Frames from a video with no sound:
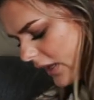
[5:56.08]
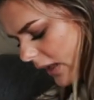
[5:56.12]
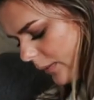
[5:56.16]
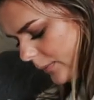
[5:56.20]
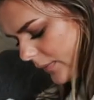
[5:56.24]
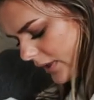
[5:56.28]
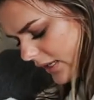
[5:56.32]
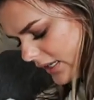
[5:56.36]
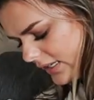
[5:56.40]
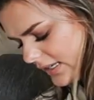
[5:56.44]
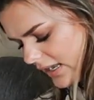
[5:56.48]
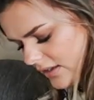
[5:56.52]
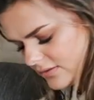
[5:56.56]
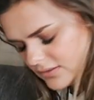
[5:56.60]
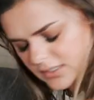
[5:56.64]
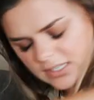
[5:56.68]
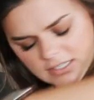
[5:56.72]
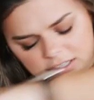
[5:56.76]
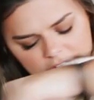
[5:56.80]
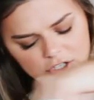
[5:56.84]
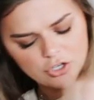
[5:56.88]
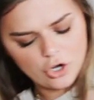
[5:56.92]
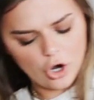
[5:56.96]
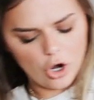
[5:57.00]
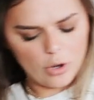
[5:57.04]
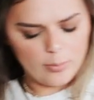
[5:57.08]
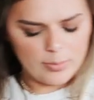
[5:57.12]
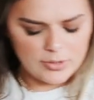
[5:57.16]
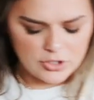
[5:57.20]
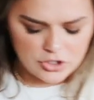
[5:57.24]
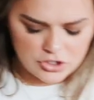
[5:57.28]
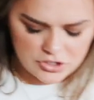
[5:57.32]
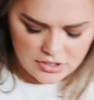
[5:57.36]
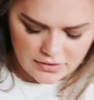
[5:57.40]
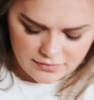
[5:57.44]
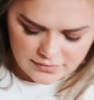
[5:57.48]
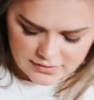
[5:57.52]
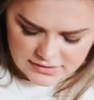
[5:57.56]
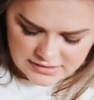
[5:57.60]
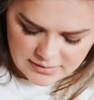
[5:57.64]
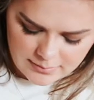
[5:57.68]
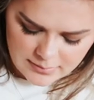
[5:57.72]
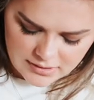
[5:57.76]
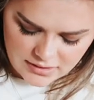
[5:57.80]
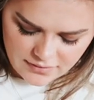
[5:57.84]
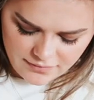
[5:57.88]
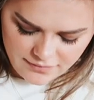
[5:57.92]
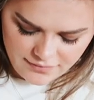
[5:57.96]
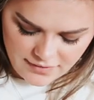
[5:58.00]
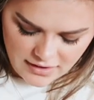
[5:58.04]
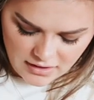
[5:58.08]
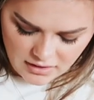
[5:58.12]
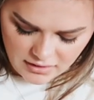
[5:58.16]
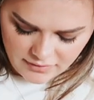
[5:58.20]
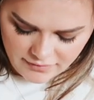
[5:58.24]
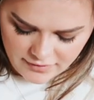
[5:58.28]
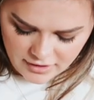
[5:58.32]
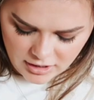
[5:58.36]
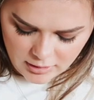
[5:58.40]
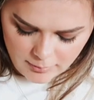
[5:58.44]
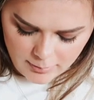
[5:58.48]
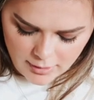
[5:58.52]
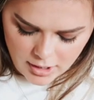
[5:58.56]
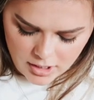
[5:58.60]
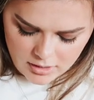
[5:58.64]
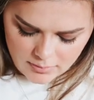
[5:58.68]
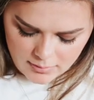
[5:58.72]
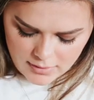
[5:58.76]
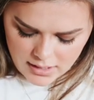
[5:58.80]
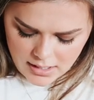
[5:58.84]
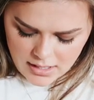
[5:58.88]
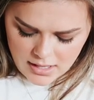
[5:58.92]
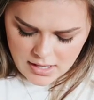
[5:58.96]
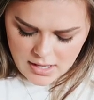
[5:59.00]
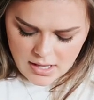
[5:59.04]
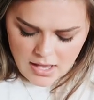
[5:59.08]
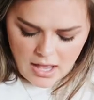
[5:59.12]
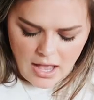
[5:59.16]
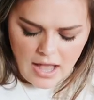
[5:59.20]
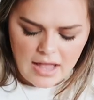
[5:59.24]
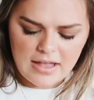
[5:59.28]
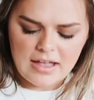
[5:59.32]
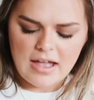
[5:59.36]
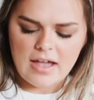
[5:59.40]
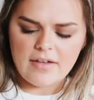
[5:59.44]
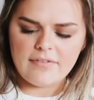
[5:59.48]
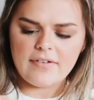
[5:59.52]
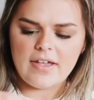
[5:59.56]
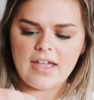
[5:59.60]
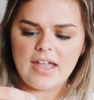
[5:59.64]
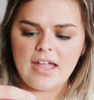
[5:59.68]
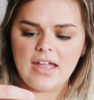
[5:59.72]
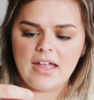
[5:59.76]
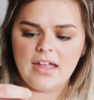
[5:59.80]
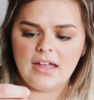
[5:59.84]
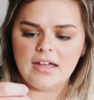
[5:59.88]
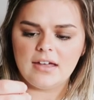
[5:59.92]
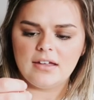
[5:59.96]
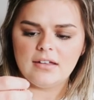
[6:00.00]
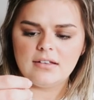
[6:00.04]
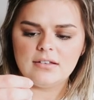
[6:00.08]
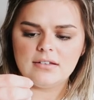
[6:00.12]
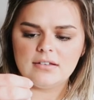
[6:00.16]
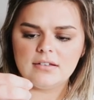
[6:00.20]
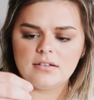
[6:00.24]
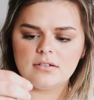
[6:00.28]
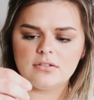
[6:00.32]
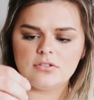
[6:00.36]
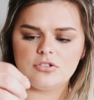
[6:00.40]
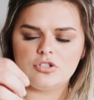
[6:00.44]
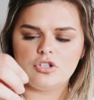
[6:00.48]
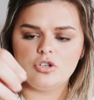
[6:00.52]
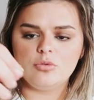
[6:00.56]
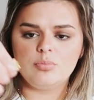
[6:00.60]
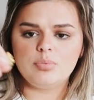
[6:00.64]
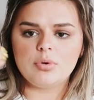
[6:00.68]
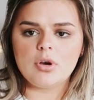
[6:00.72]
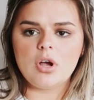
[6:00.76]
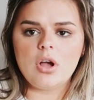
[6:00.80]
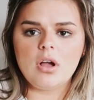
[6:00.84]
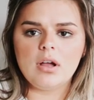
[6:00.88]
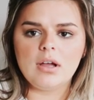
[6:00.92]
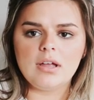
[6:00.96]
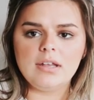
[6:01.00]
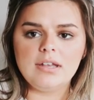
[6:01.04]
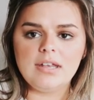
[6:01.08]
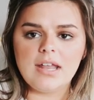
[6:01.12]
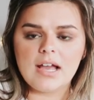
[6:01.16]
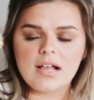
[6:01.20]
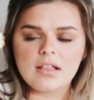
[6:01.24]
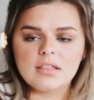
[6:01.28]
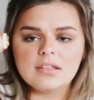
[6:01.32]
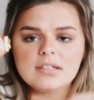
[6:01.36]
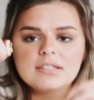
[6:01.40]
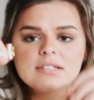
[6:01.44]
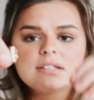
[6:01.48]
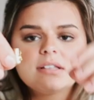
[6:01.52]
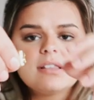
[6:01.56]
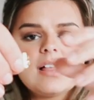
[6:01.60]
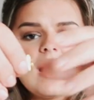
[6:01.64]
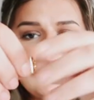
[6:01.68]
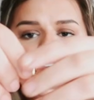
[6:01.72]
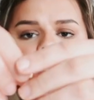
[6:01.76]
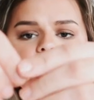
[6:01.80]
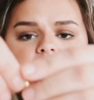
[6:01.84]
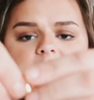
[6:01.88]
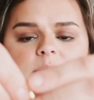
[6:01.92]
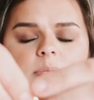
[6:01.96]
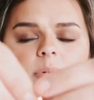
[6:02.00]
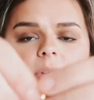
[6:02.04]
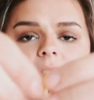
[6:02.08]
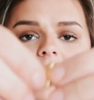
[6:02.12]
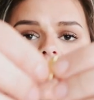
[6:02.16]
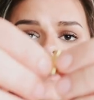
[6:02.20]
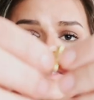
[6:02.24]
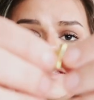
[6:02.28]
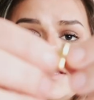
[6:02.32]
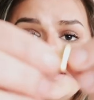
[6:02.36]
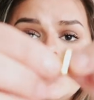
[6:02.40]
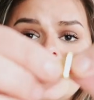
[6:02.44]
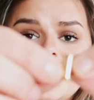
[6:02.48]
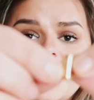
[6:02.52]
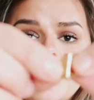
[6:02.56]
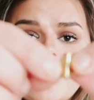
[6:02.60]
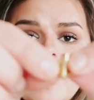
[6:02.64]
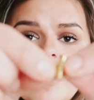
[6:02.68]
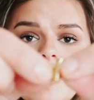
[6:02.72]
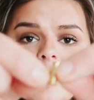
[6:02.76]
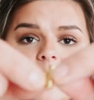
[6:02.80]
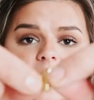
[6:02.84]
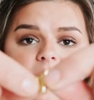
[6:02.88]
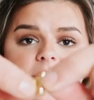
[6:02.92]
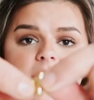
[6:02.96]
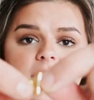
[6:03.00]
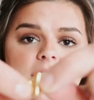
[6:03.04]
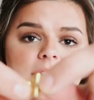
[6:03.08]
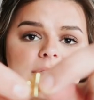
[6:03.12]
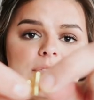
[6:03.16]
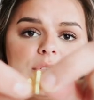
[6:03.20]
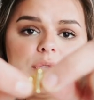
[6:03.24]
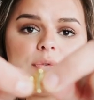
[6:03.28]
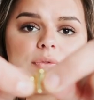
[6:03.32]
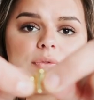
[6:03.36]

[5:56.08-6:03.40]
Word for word: I'm getting down to like the garbage stuff because I'm at the very, very bottom. I have a two-prong necklace clasp. This is from Amazon if